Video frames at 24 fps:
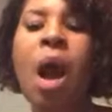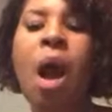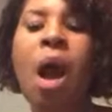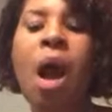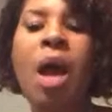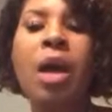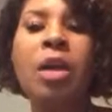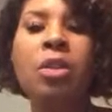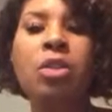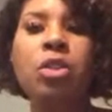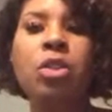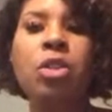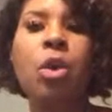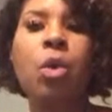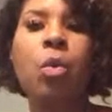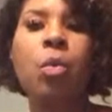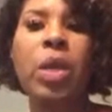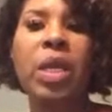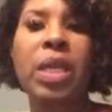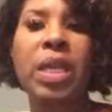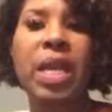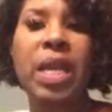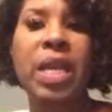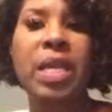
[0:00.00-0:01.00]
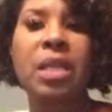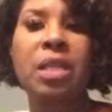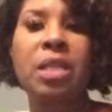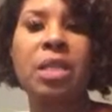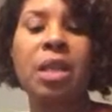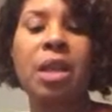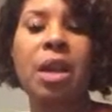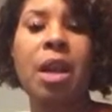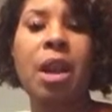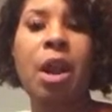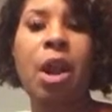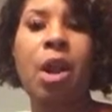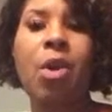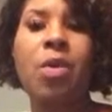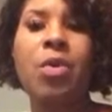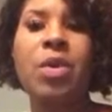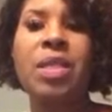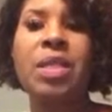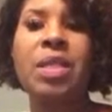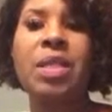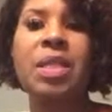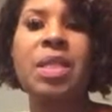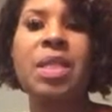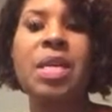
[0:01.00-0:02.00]
Also related to
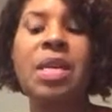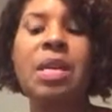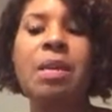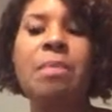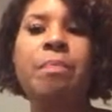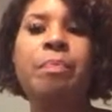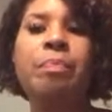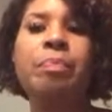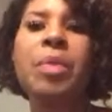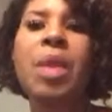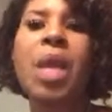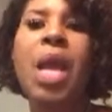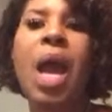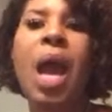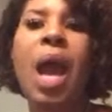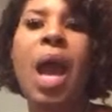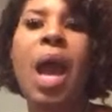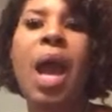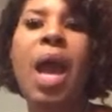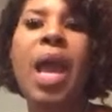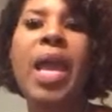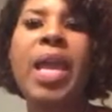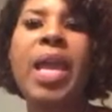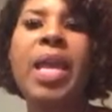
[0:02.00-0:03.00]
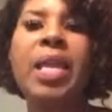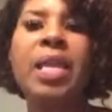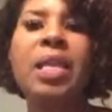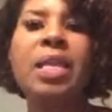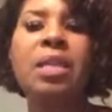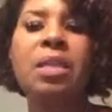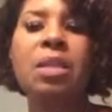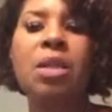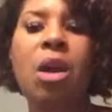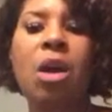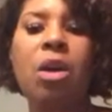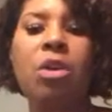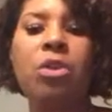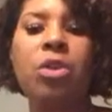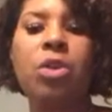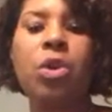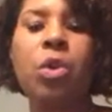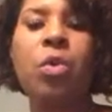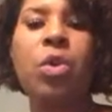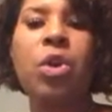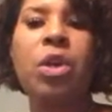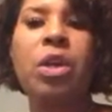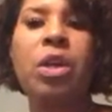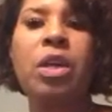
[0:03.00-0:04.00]
currency, it is
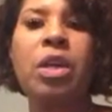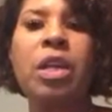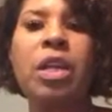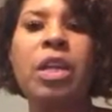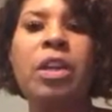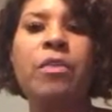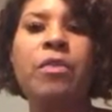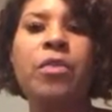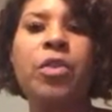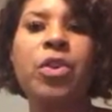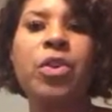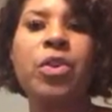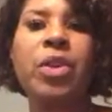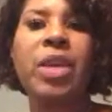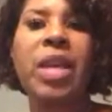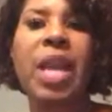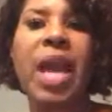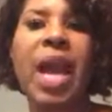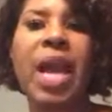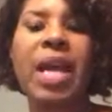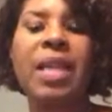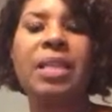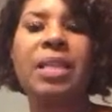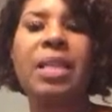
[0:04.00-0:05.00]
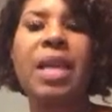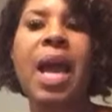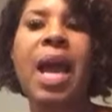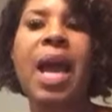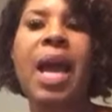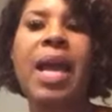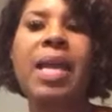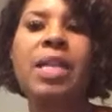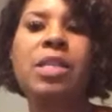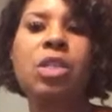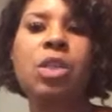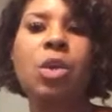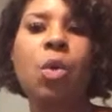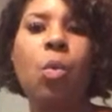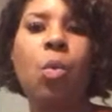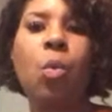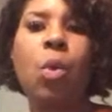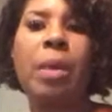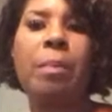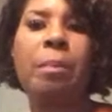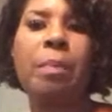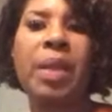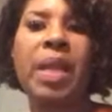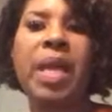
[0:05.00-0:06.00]
also good if you're not tied to
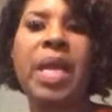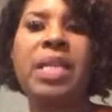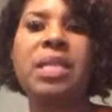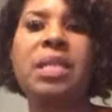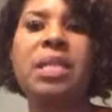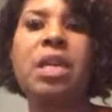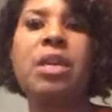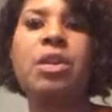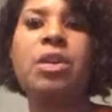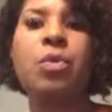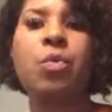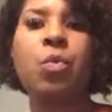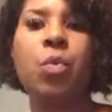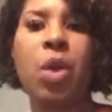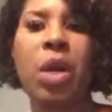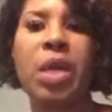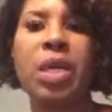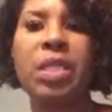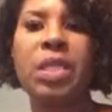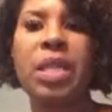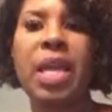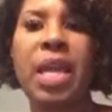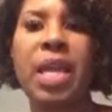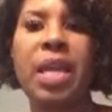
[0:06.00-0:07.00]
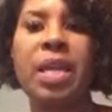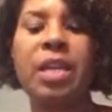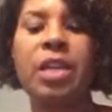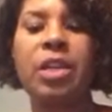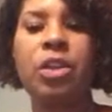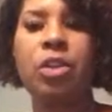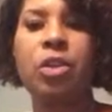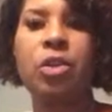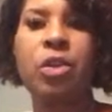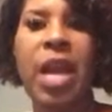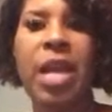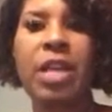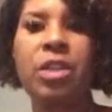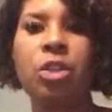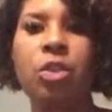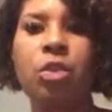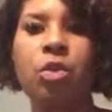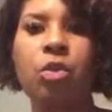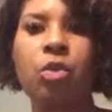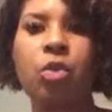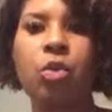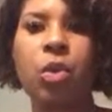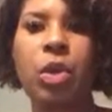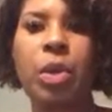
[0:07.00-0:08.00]
one place and you want to take an
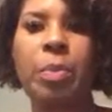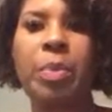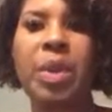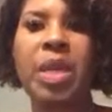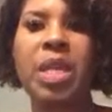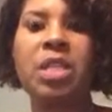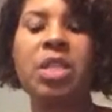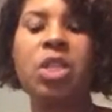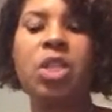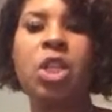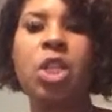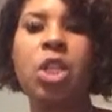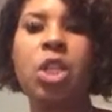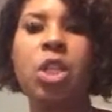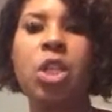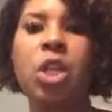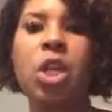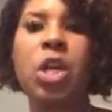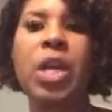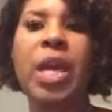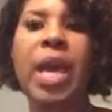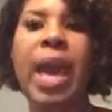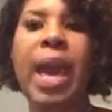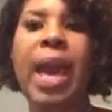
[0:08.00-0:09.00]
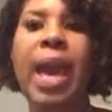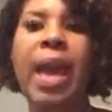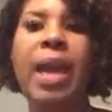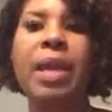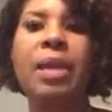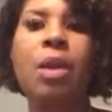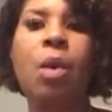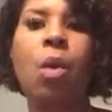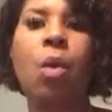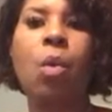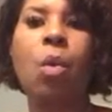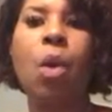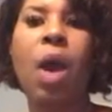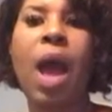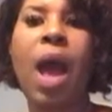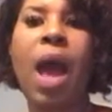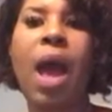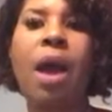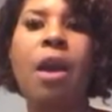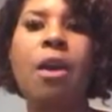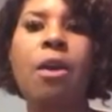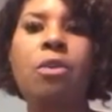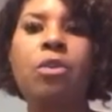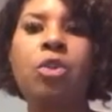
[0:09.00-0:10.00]
international trip is to look at
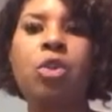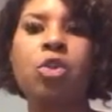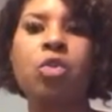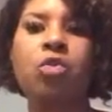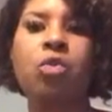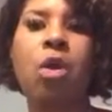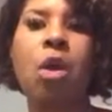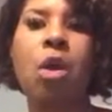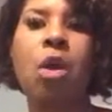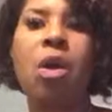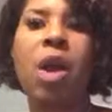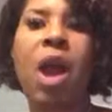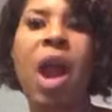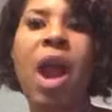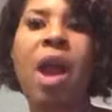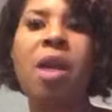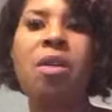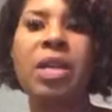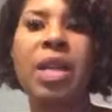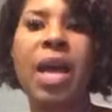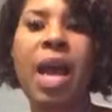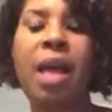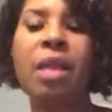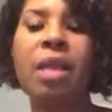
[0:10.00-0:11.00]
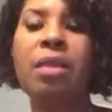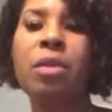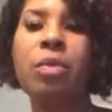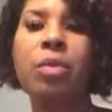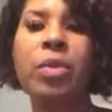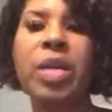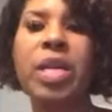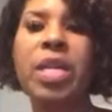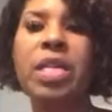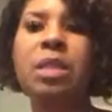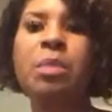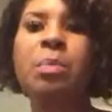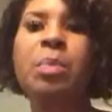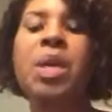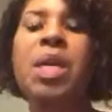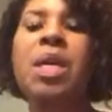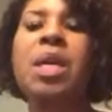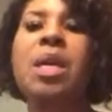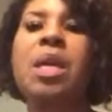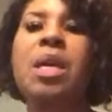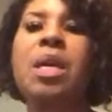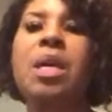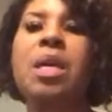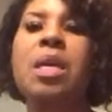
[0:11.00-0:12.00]
how strong our dollar is,
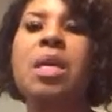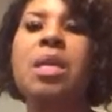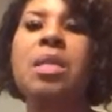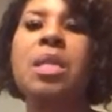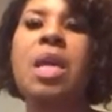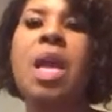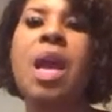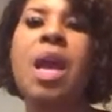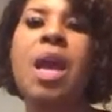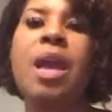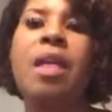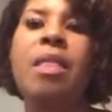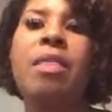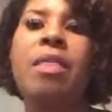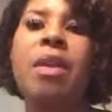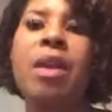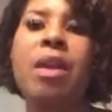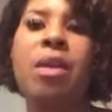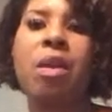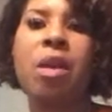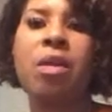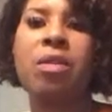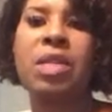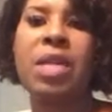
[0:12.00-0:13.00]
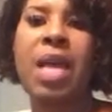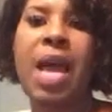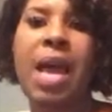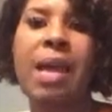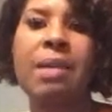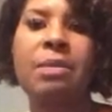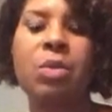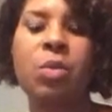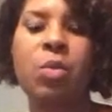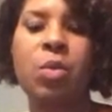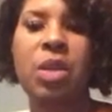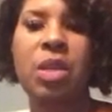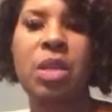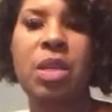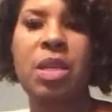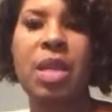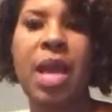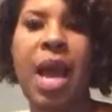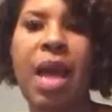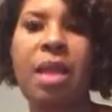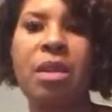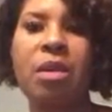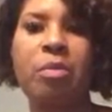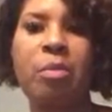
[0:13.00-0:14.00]
because there are times where the
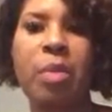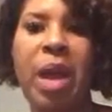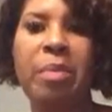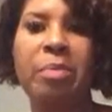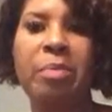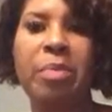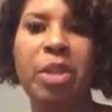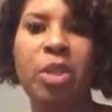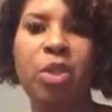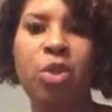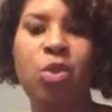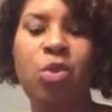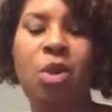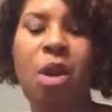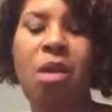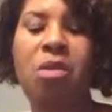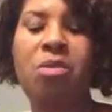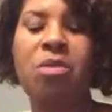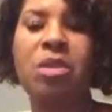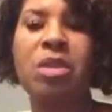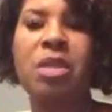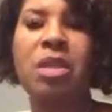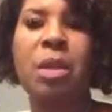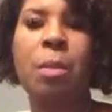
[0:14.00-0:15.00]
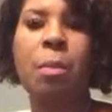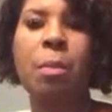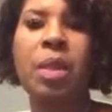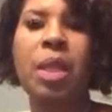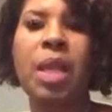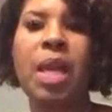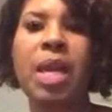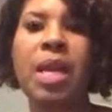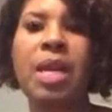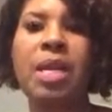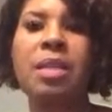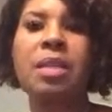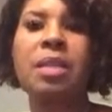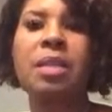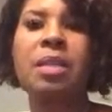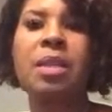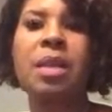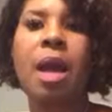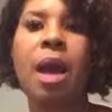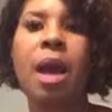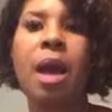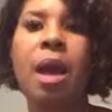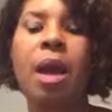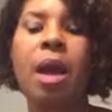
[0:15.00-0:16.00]
dollar might be stronger
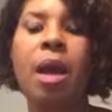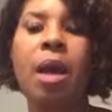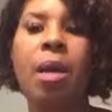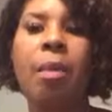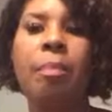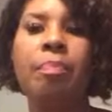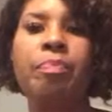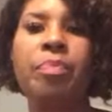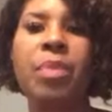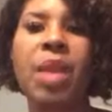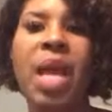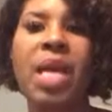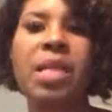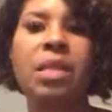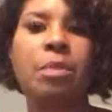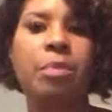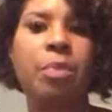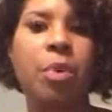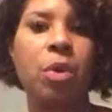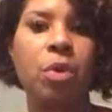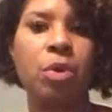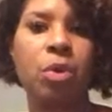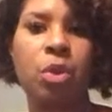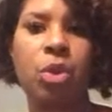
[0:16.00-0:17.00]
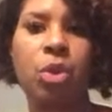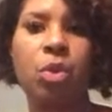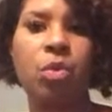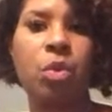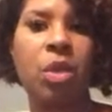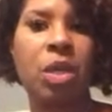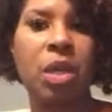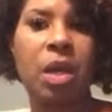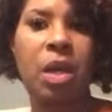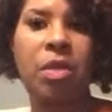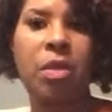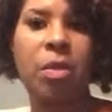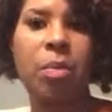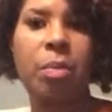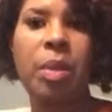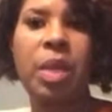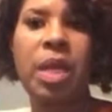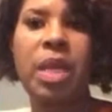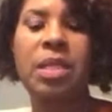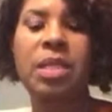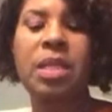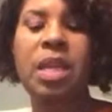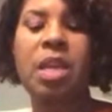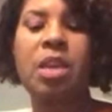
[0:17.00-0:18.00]
someplace as opposed to another
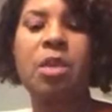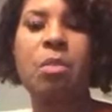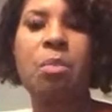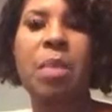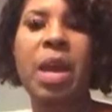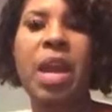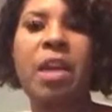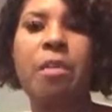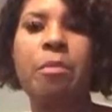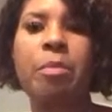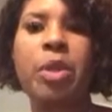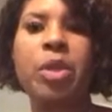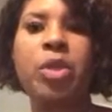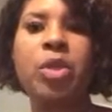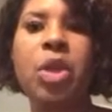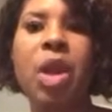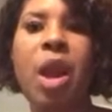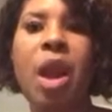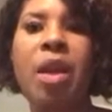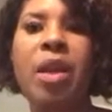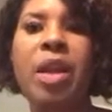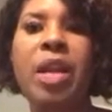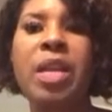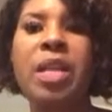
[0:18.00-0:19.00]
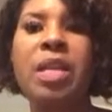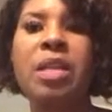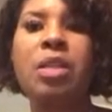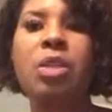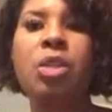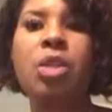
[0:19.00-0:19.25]
place that you may have been targeting.